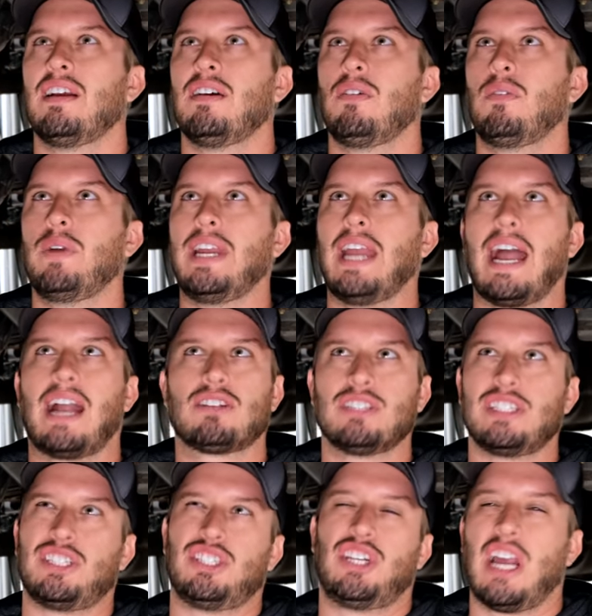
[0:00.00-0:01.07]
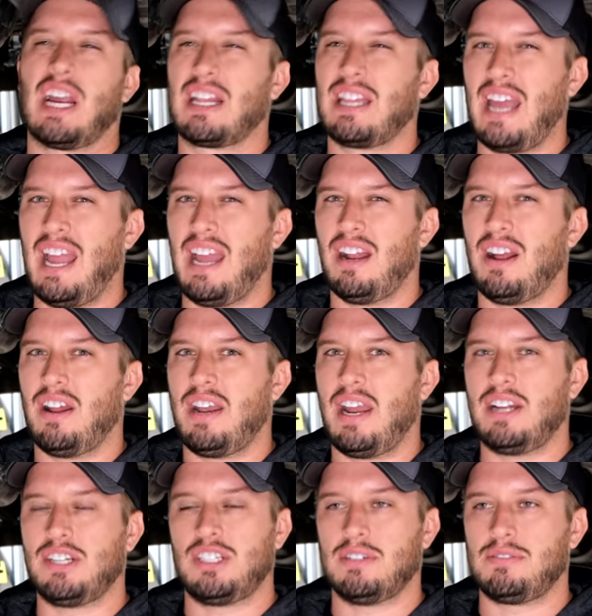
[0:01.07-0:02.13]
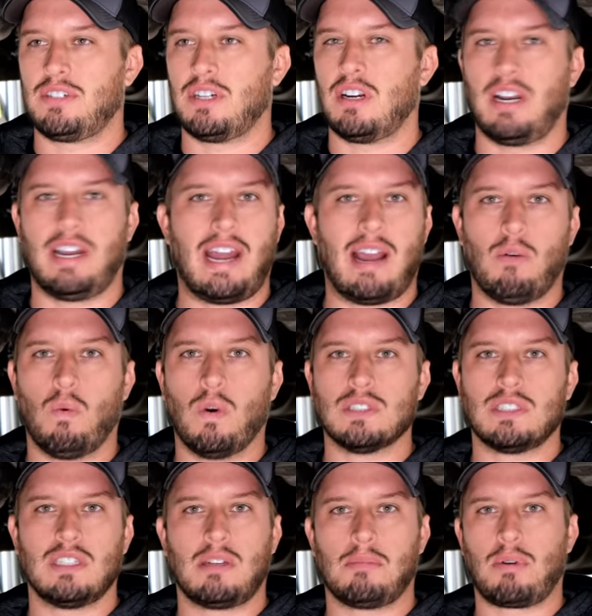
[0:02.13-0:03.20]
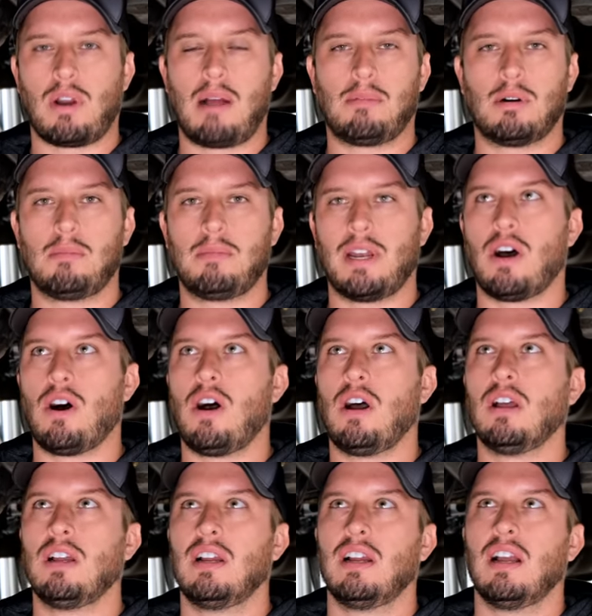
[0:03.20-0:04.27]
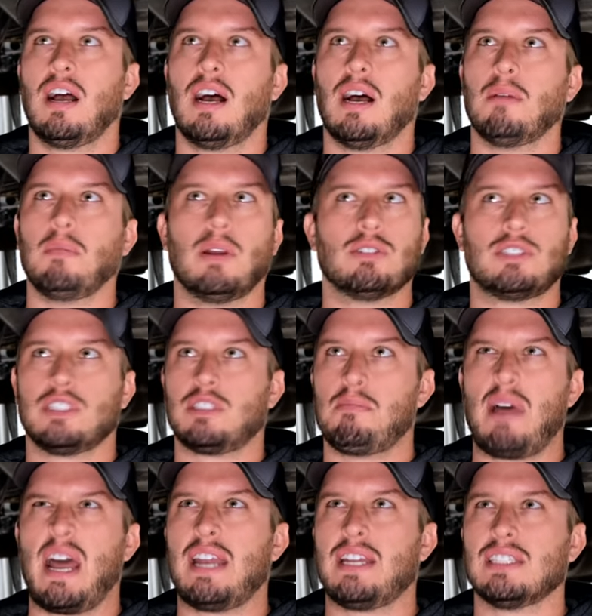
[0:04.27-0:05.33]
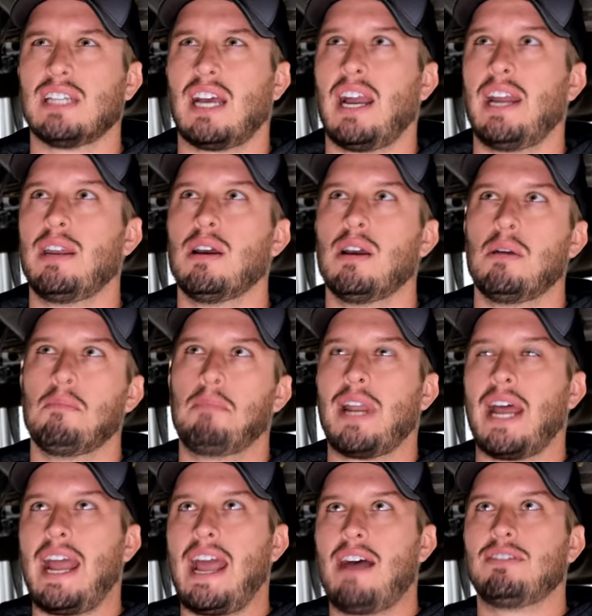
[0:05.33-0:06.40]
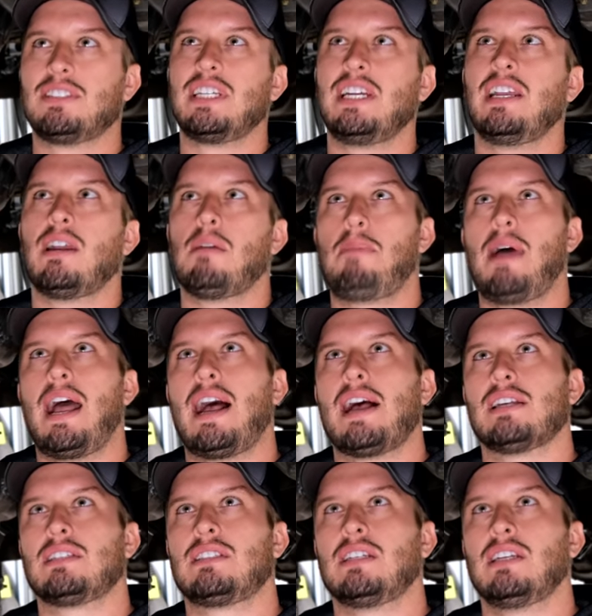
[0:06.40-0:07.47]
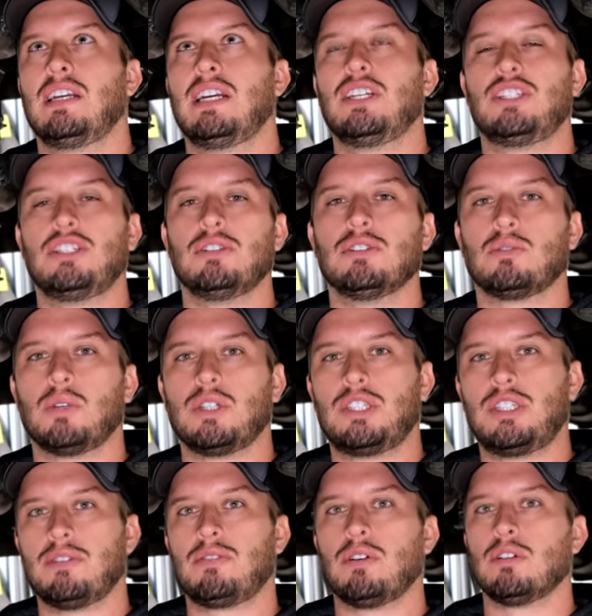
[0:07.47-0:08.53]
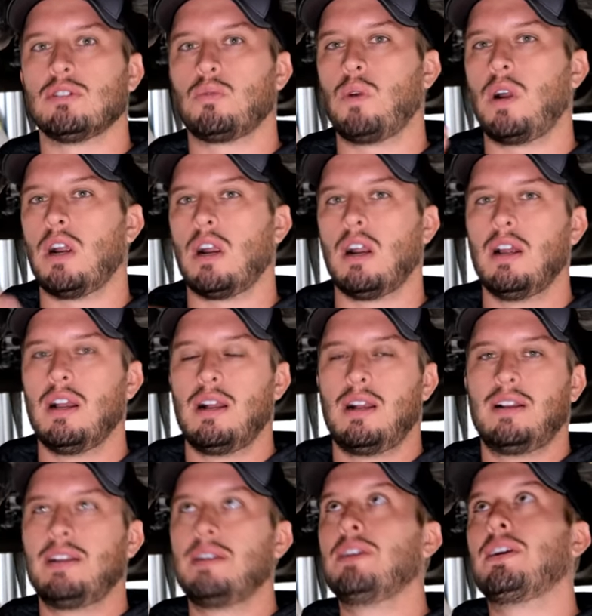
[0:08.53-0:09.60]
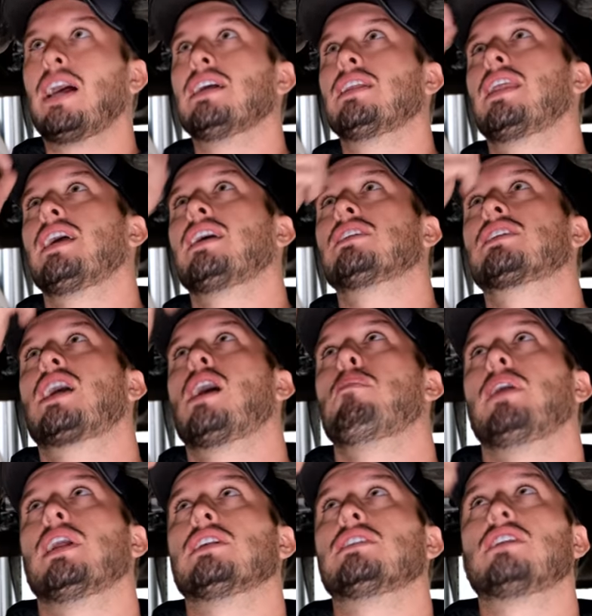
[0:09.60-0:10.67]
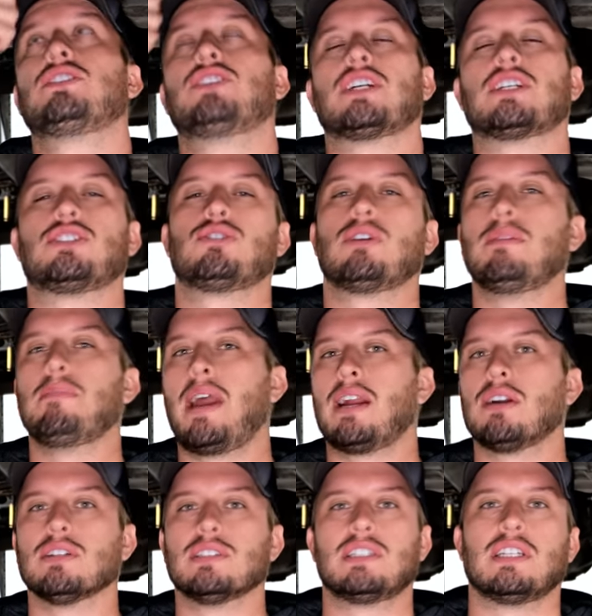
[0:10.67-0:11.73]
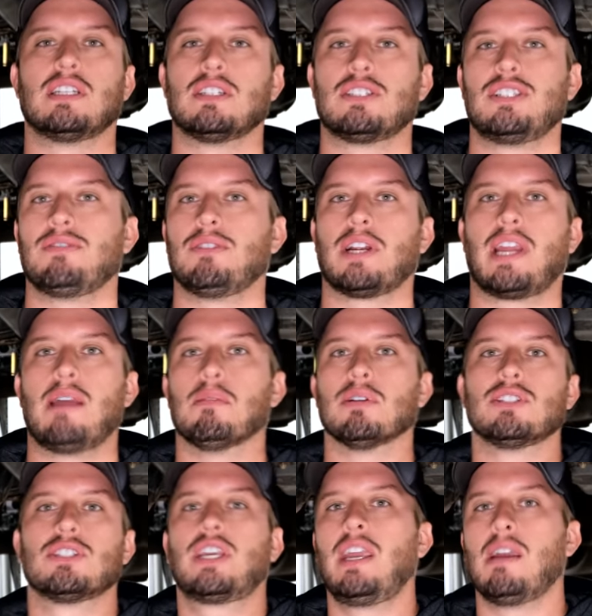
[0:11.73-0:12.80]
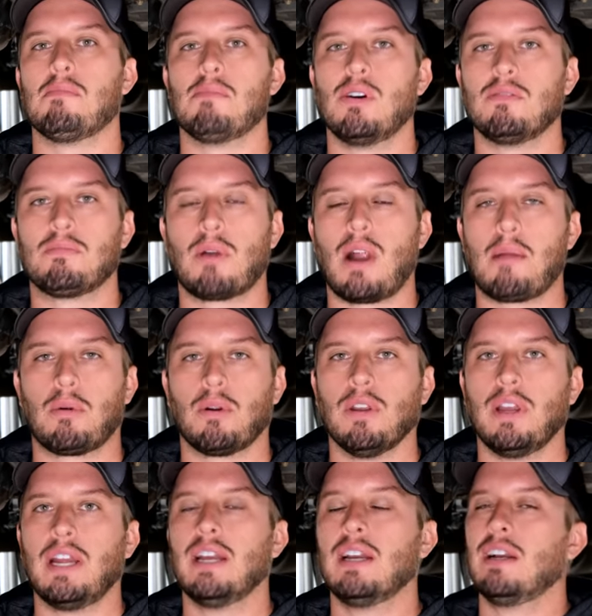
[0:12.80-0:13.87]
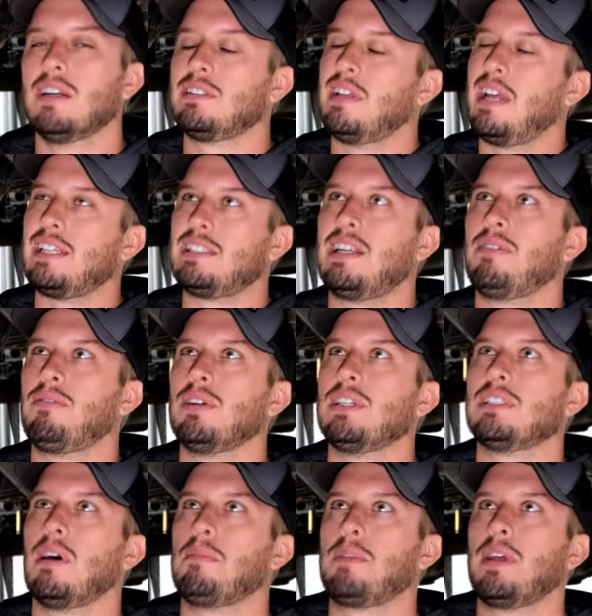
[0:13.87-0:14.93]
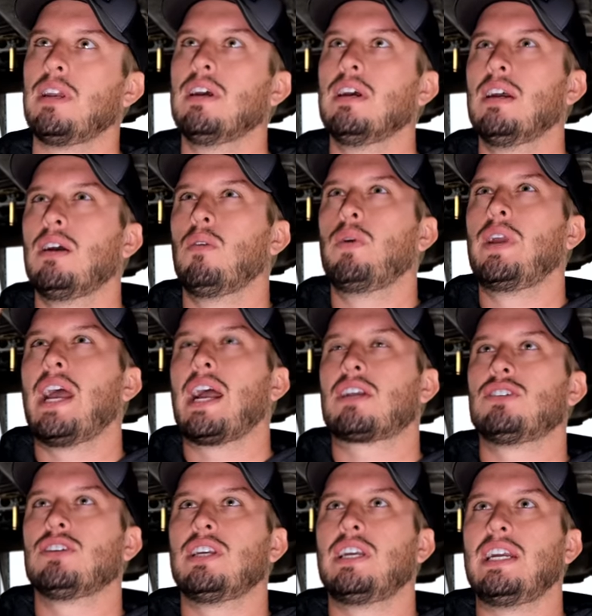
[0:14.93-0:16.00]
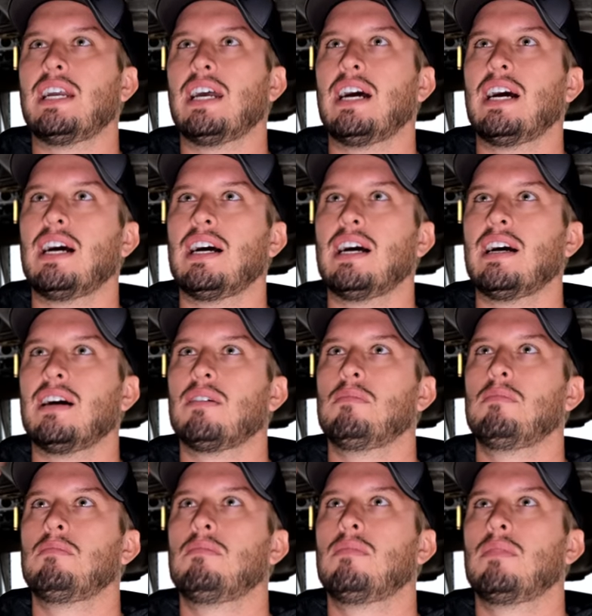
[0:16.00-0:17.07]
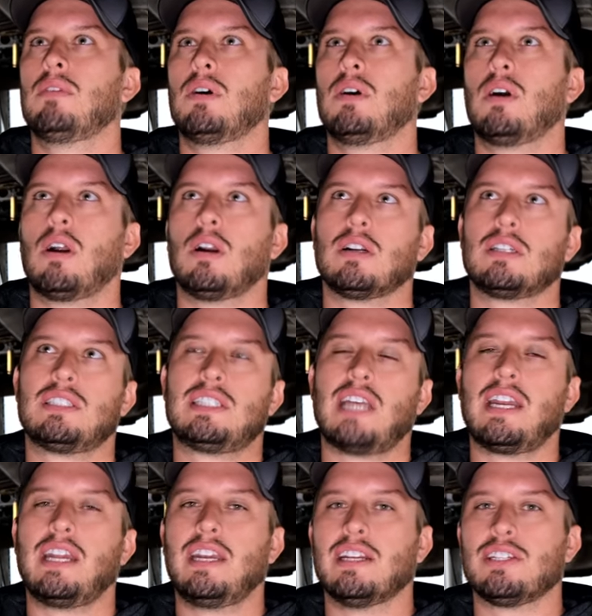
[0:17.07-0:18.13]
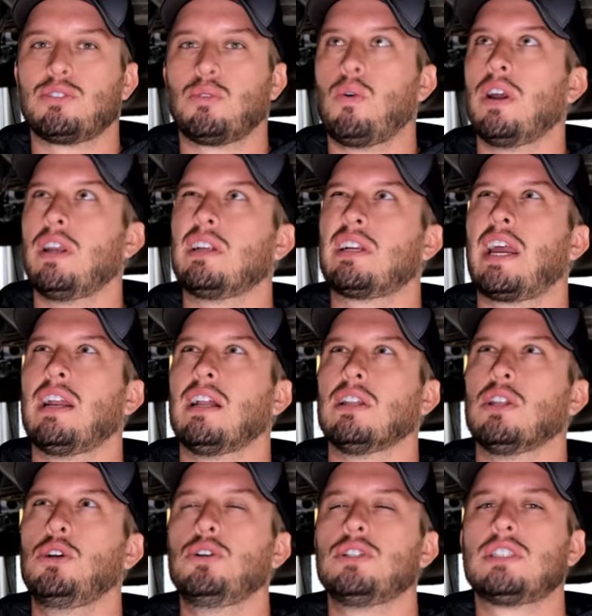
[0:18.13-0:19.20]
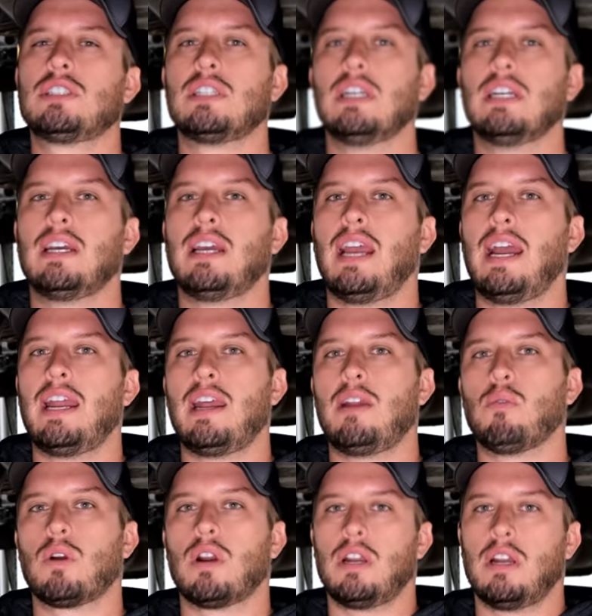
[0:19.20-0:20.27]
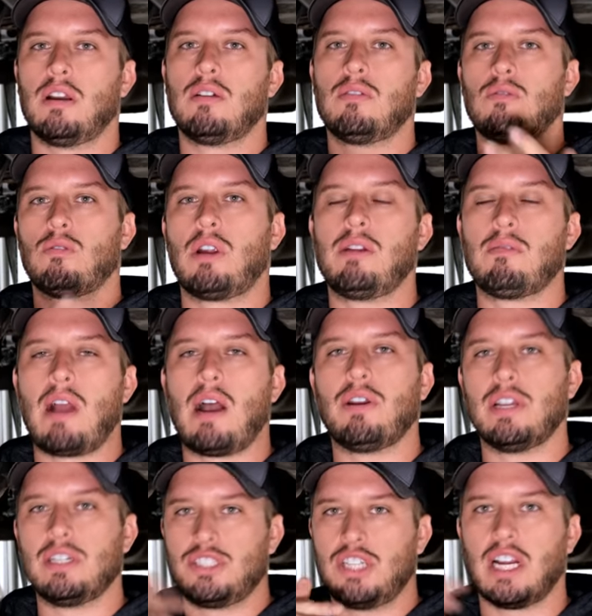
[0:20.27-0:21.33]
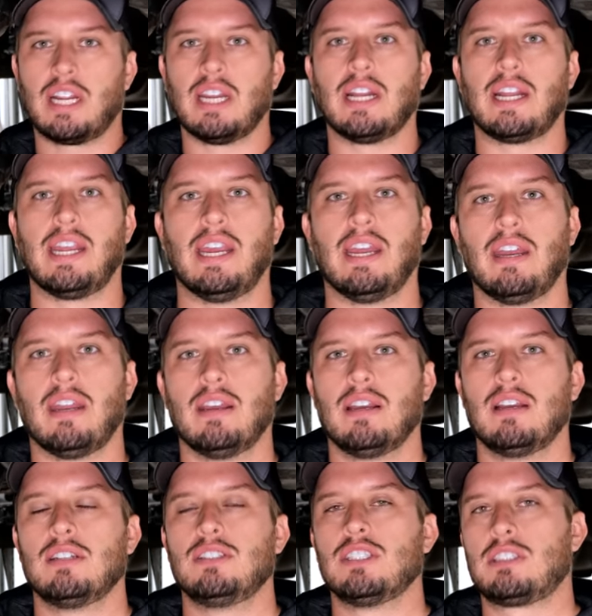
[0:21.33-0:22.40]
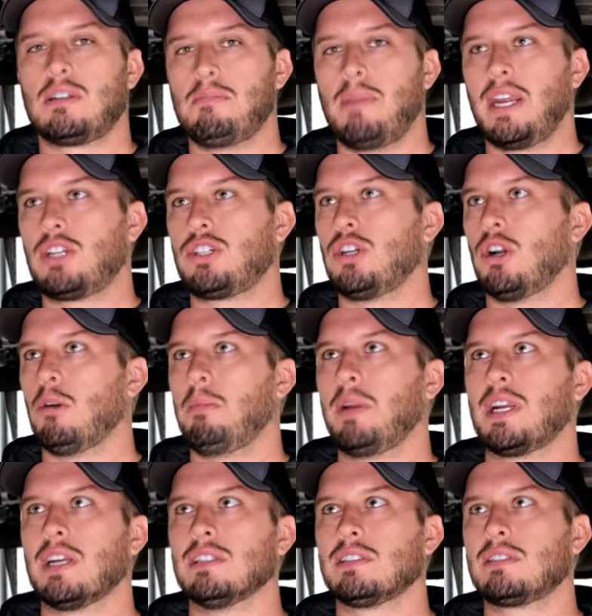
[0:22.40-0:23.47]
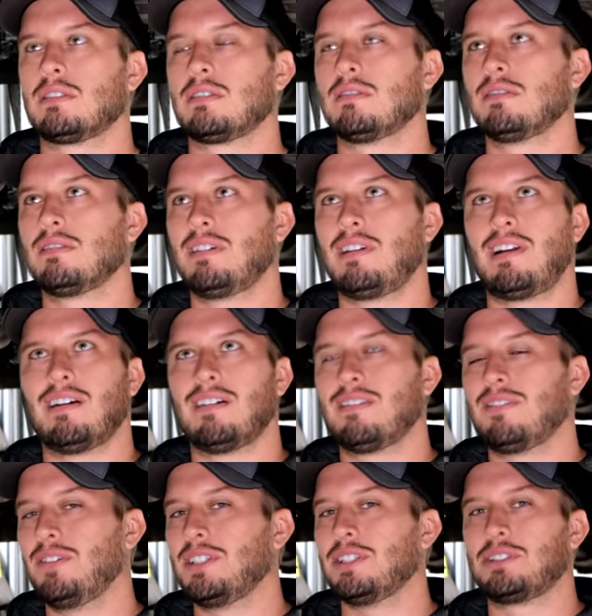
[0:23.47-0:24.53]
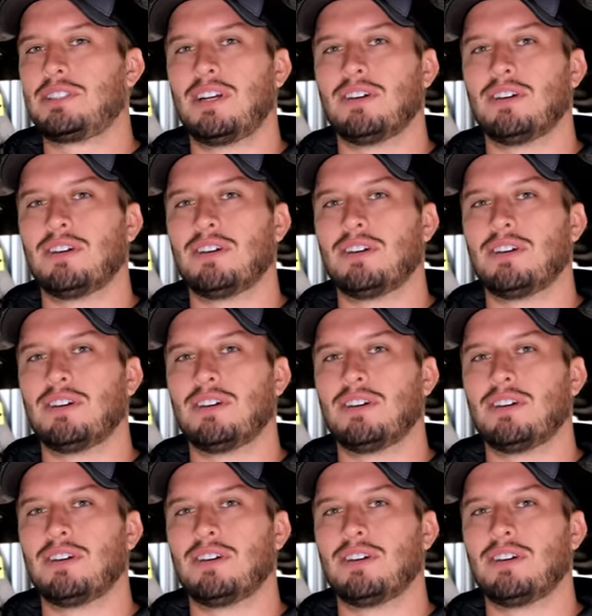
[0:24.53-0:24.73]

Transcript: We actually checked that on that shifter and that wasn't the problem at all. Um, it was just a bad design. But I have seen in the past issues with shifters where you got things coming at such extreme angles that the shifter cable just can't move properly. So that's definitely something. We actually uh, are setting this one kind of loose and then we're gonna reroute it and check it again just to make sure because you know we just